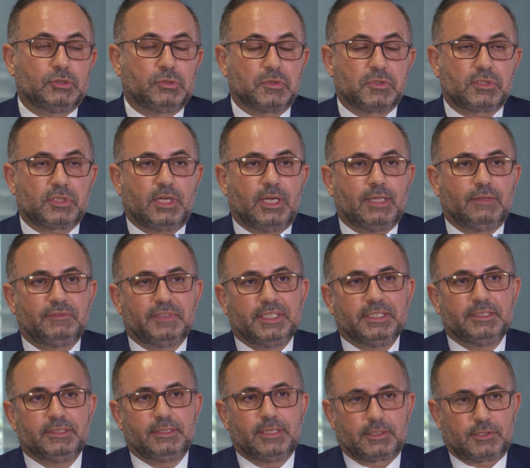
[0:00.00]
to solve
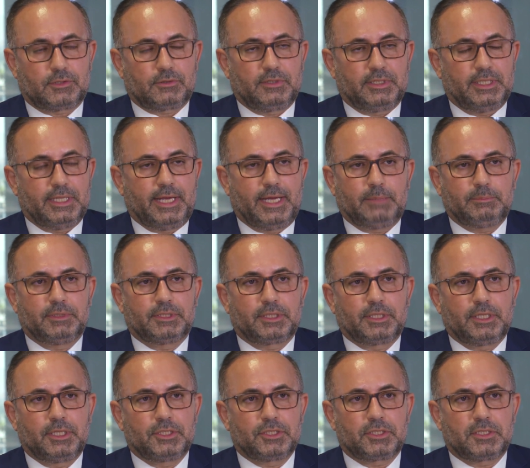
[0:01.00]
industrial
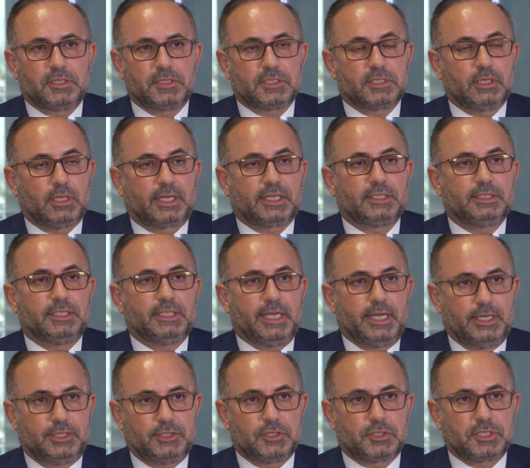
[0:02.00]
applications like the
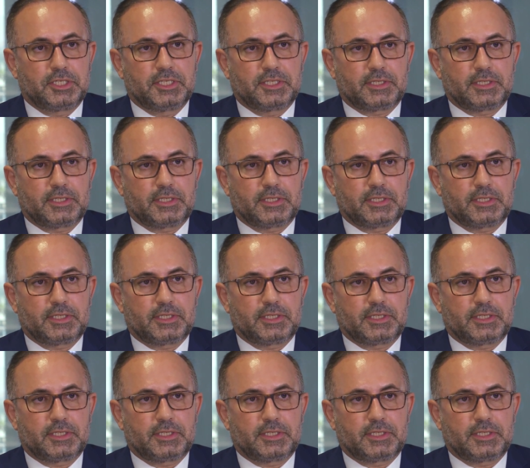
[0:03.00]
energy